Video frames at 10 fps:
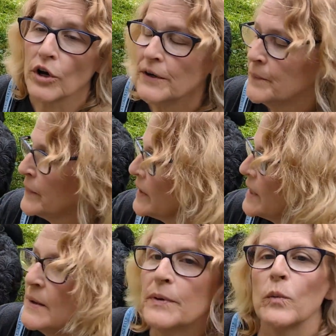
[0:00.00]
wood.
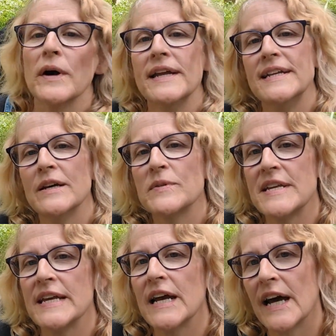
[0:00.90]
But what he did
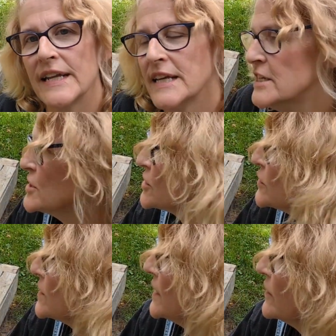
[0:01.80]
was he cut
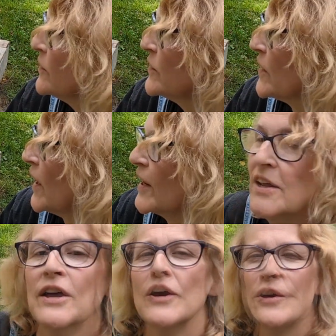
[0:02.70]
into the
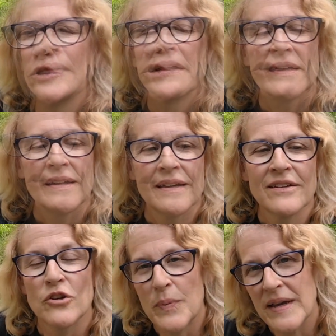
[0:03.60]
hillside
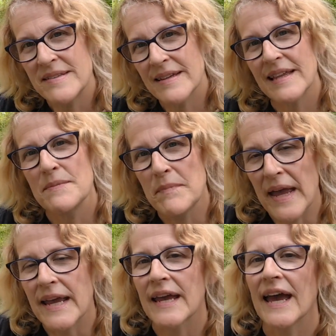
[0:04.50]
to basically
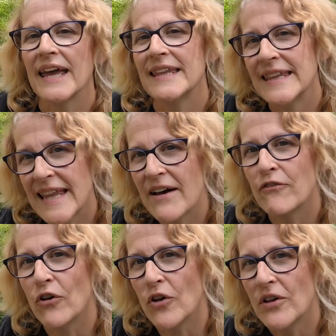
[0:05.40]
make a
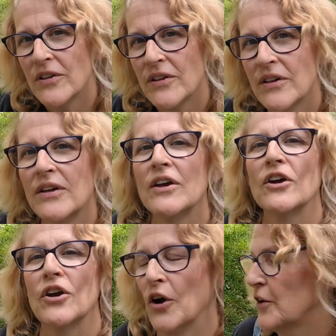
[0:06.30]
level
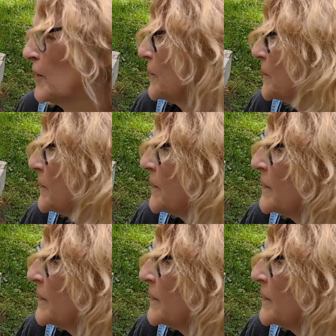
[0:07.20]
garden.